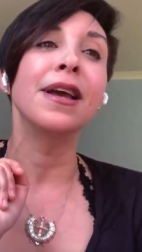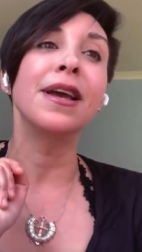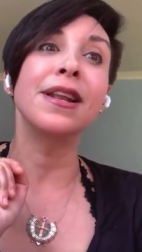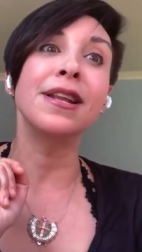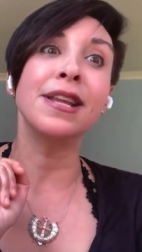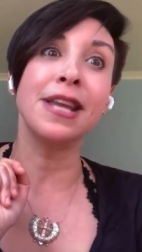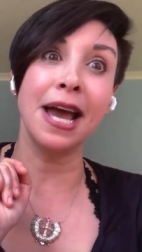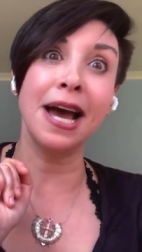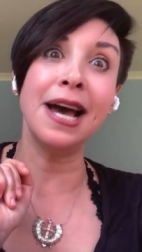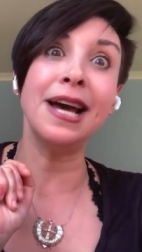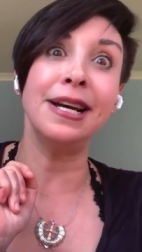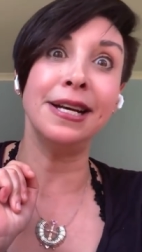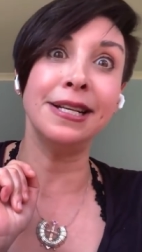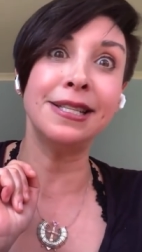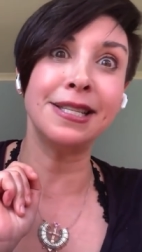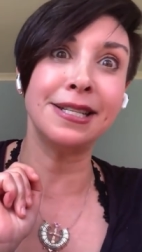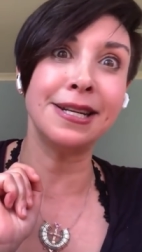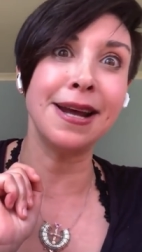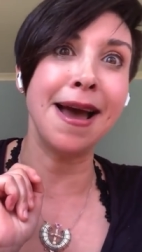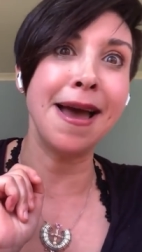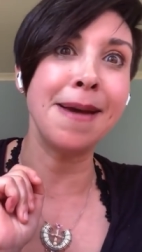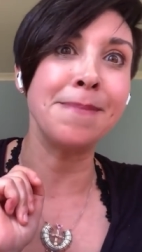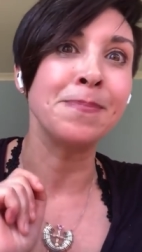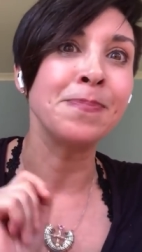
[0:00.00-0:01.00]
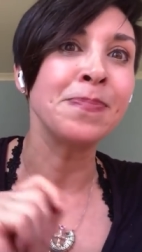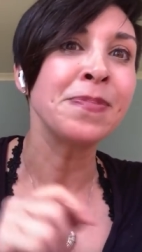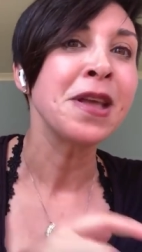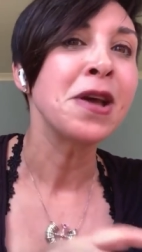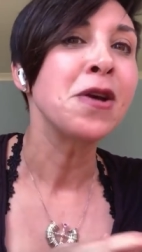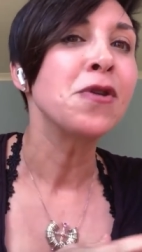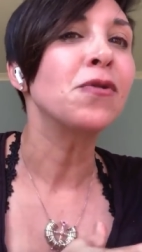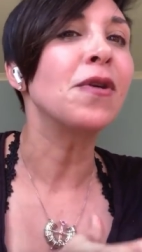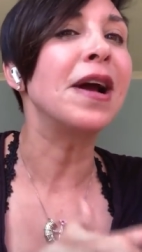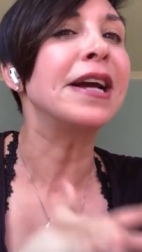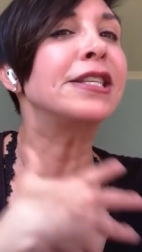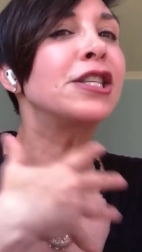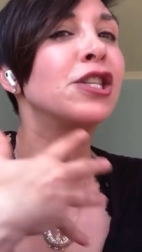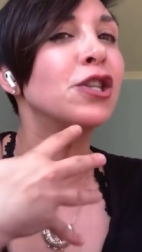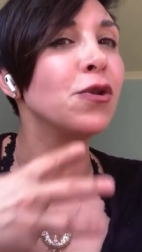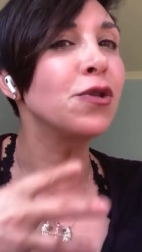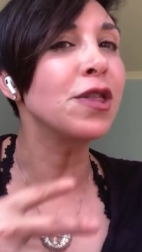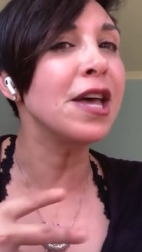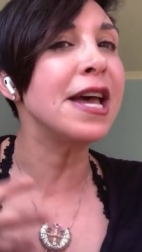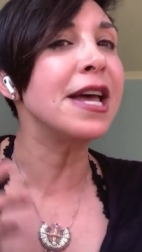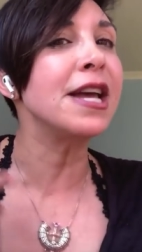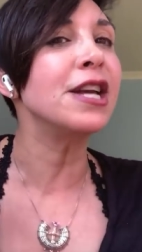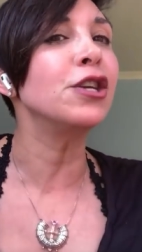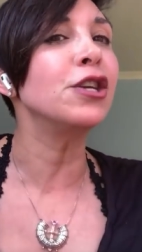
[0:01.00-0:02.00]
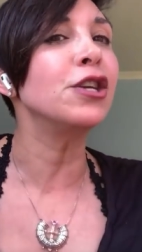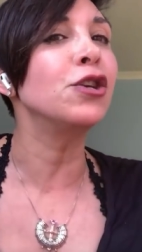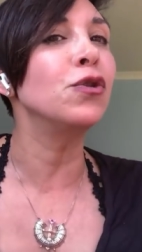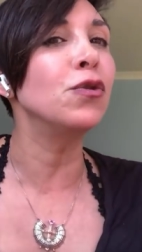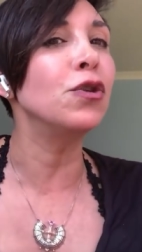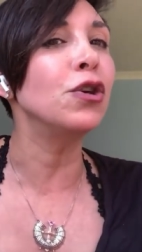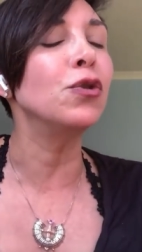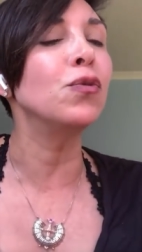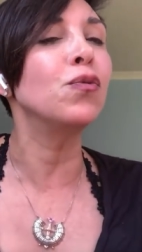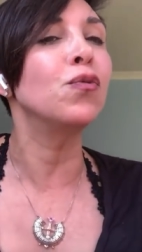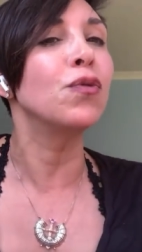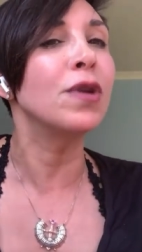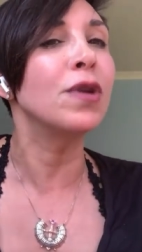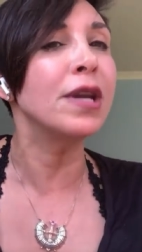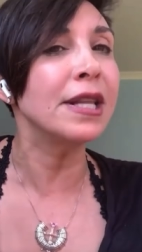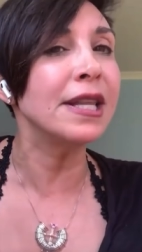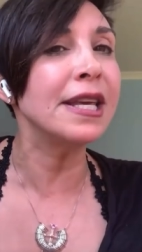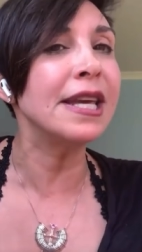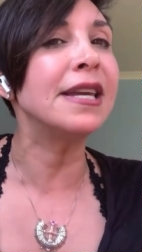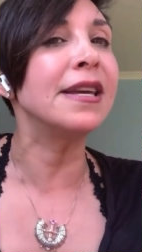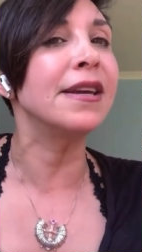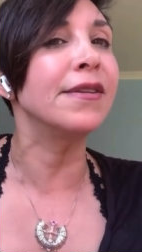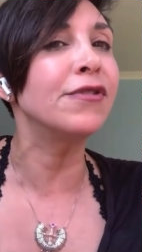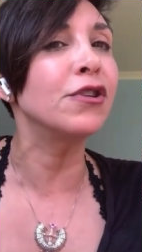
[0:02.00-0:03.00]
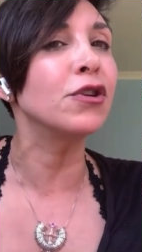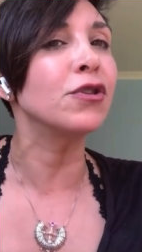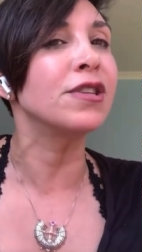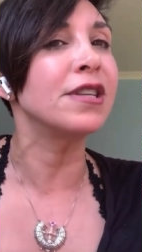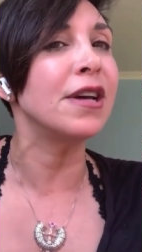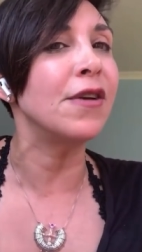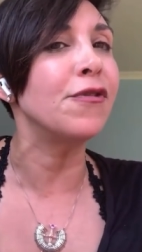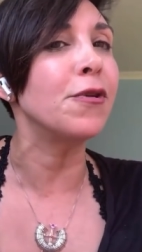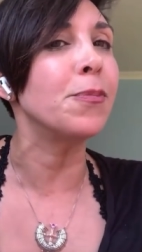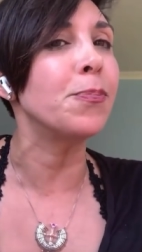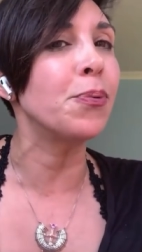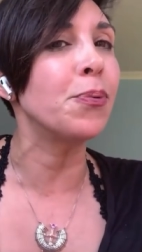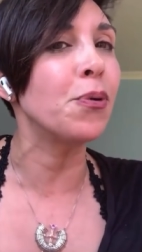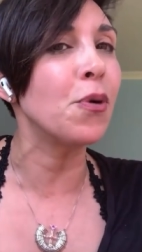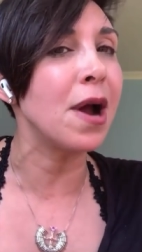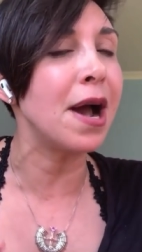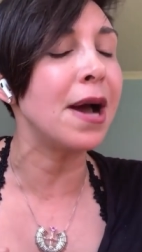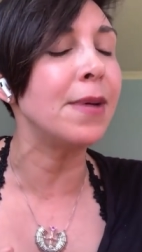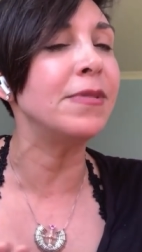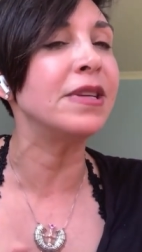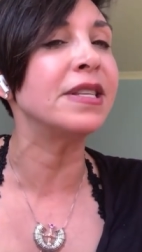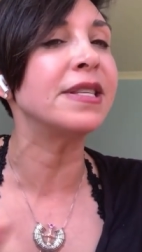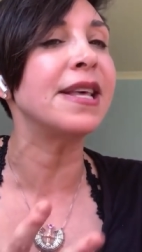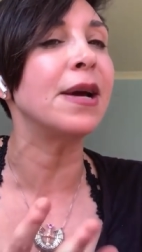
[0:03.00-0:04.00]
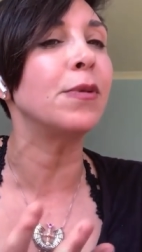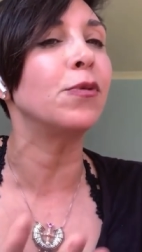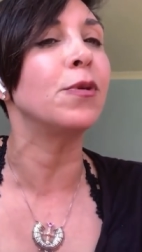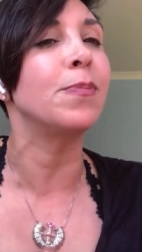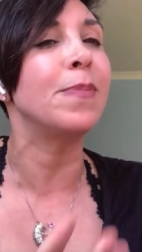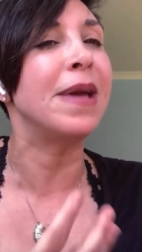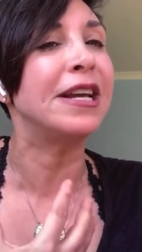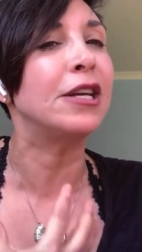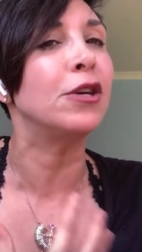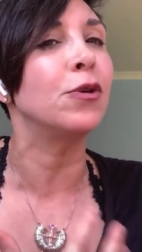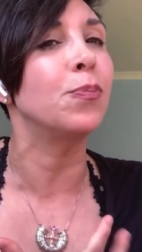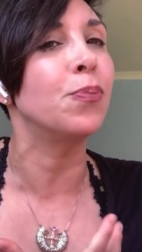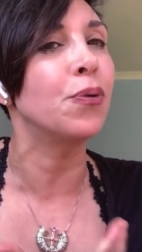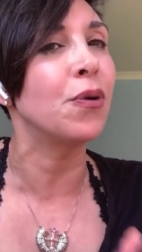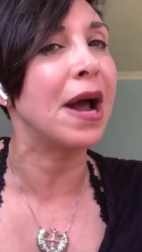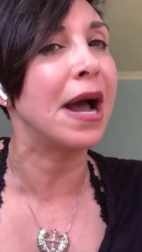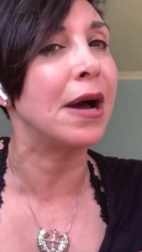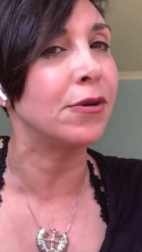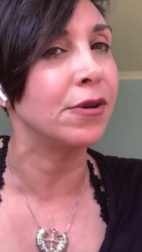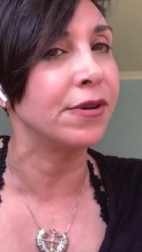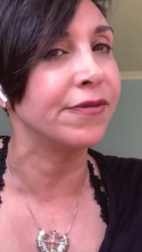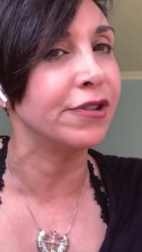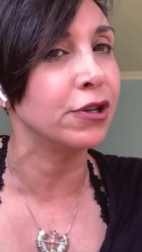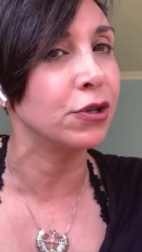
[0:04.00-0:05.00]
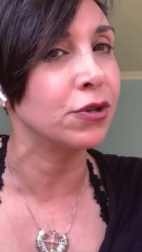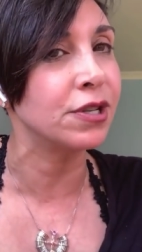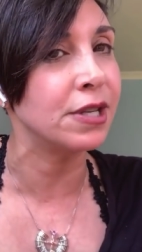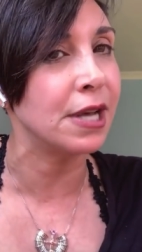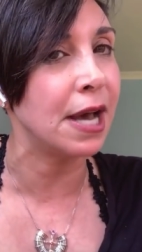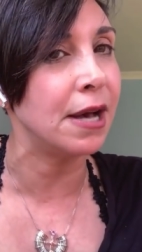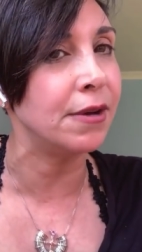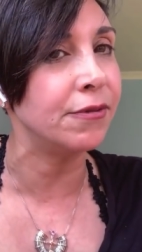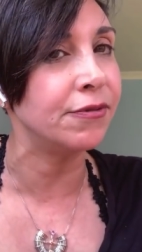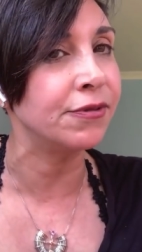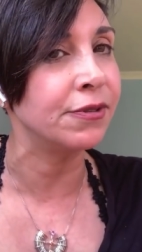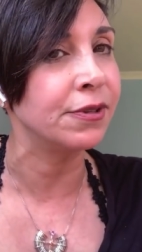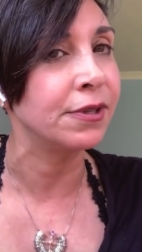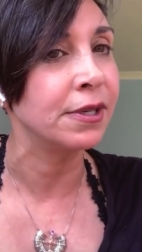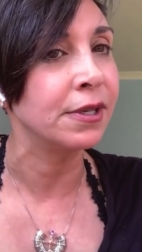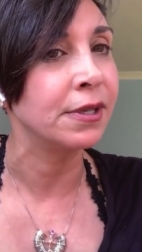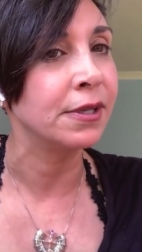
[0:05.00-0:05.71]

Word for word: Yeah, it's time. Right? So that you you really give yourself a promise that would make you proud of yourself.